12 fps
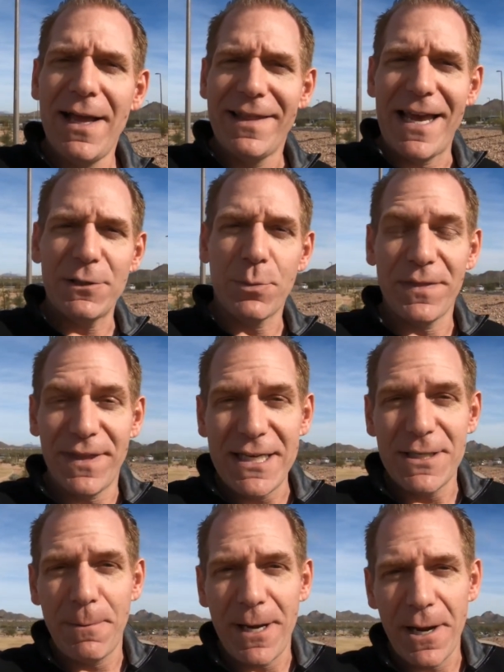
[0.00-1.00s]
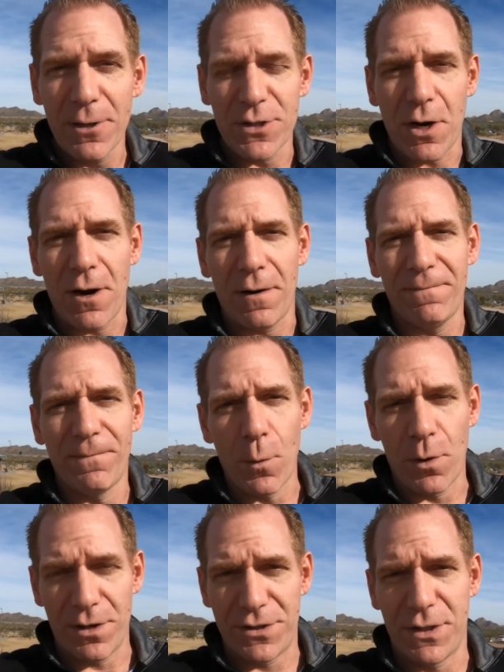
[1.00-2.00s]
That's what these videos are
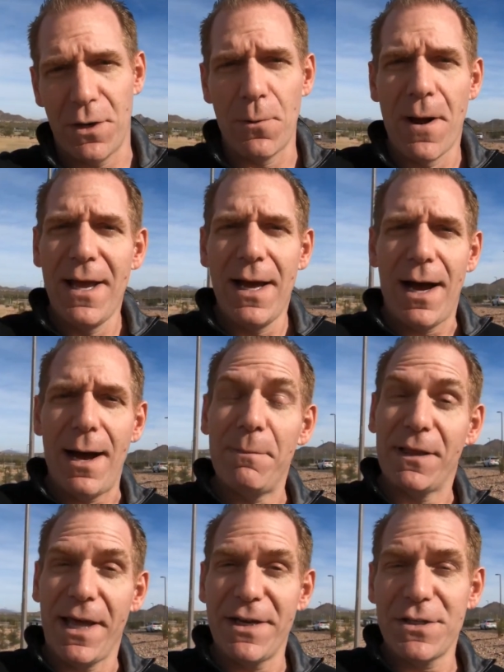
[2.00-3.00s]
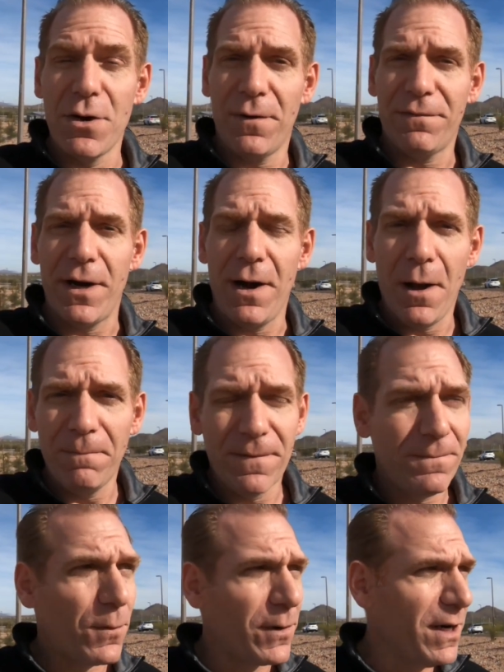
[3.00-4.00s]
for. So let us know if they're
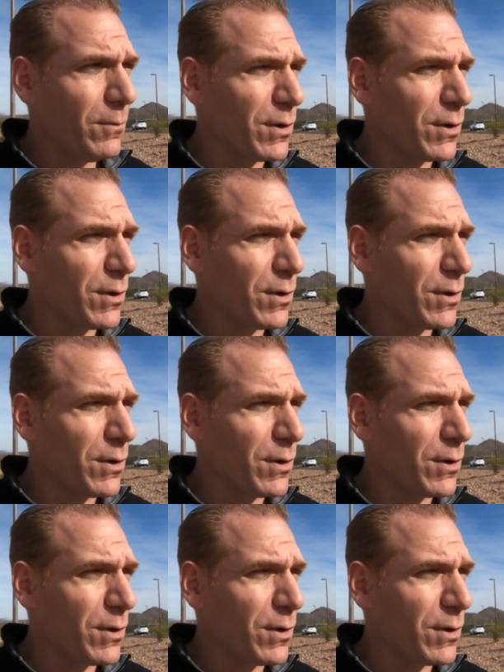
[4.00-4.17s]
helpful for you.